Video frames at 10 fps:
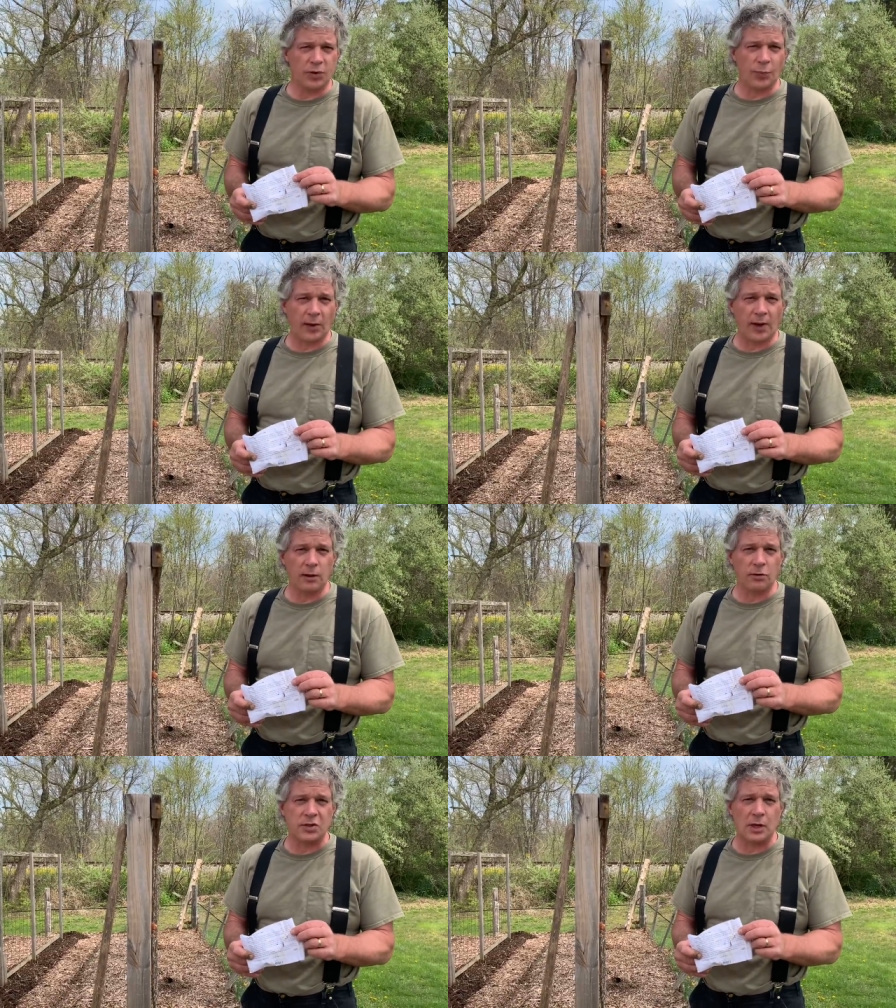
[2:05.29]
to plant
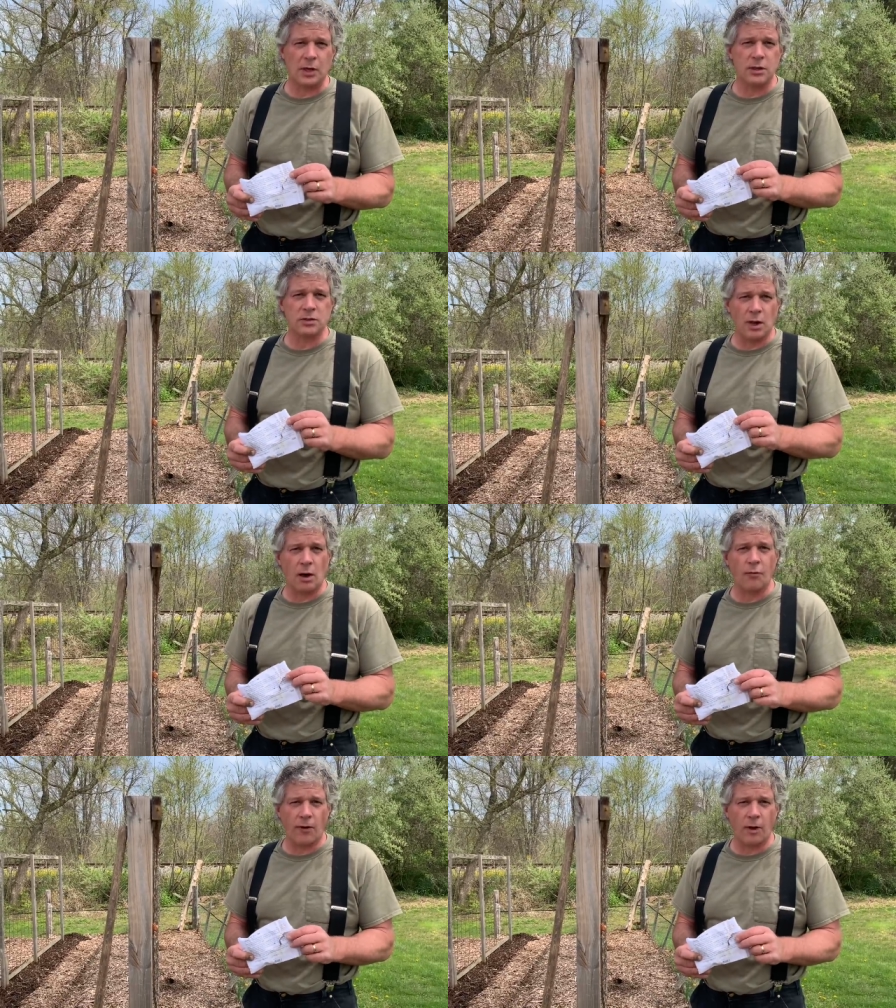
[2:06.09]
your seeds and
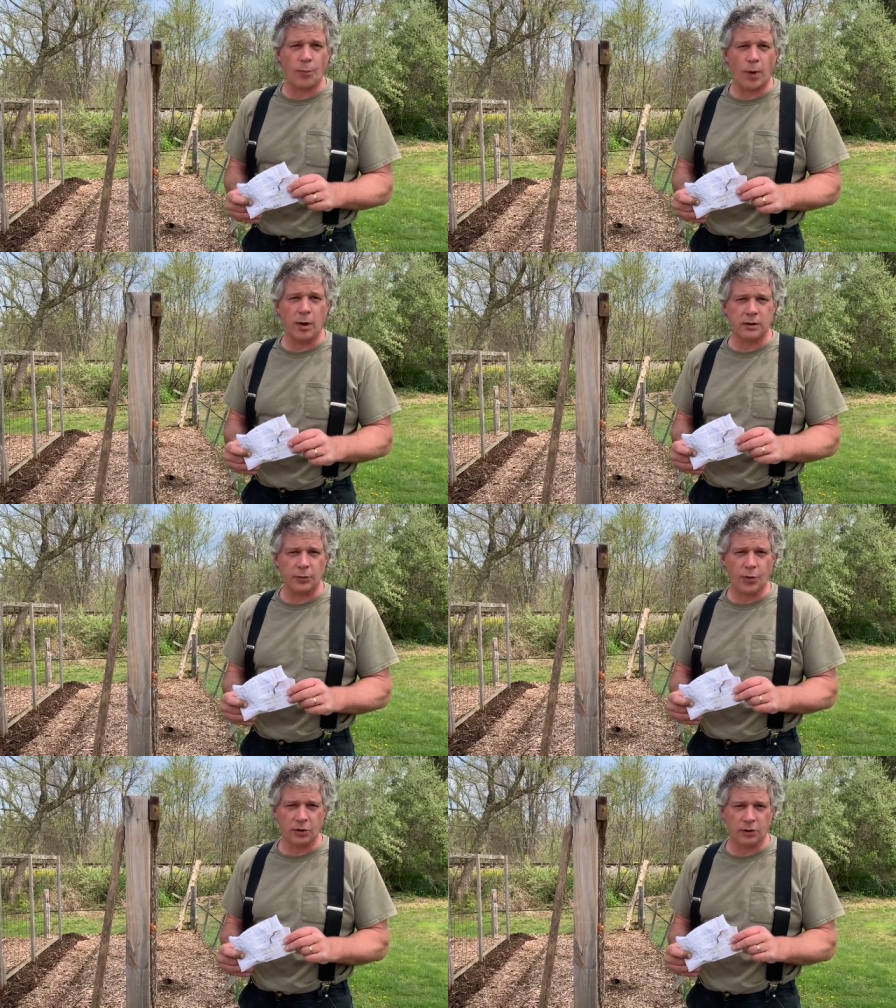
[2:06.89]
how far apart to
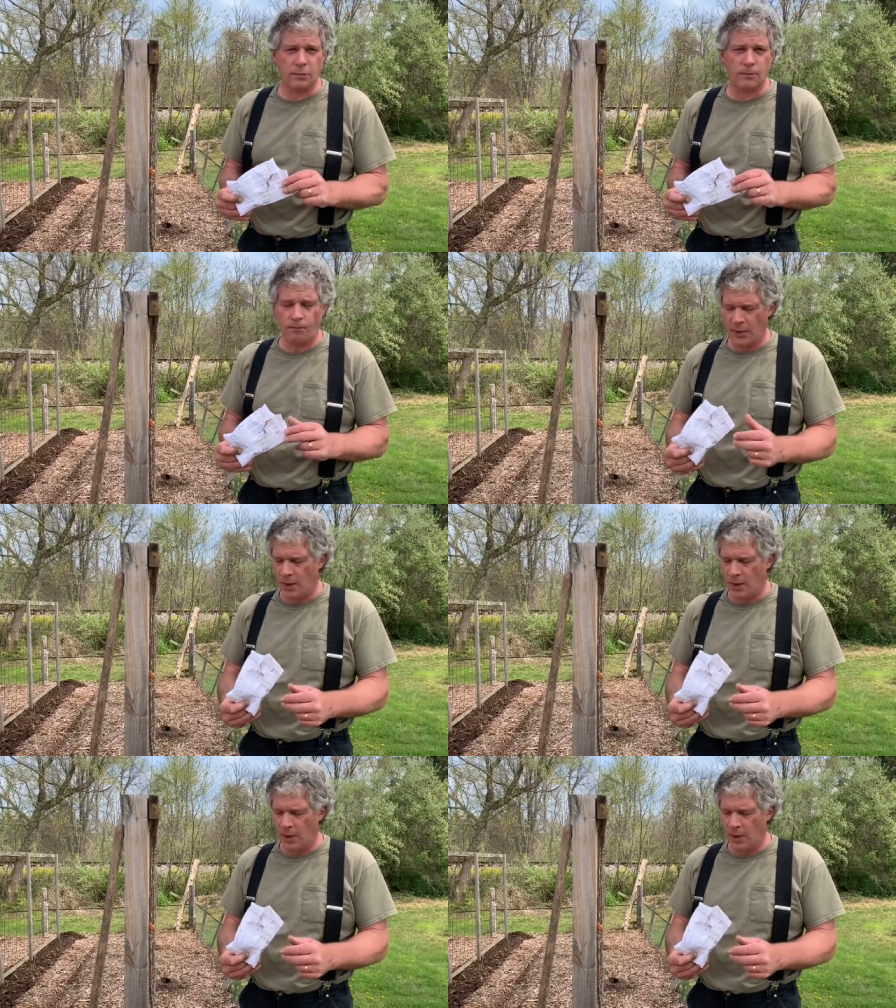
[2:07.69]
put them.